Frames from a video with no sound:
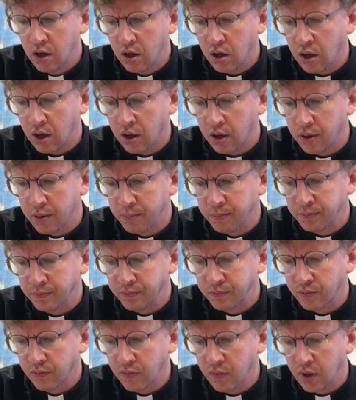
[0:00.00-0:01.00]
Um,
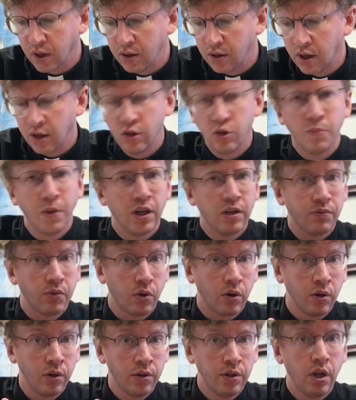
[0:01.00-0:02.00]
that you may have
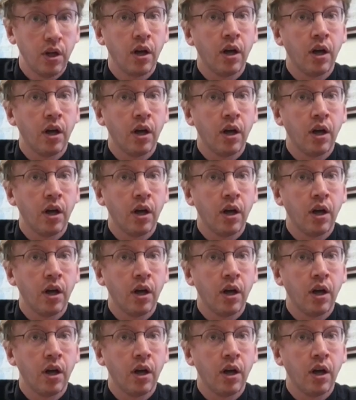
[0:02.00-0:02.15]
heard.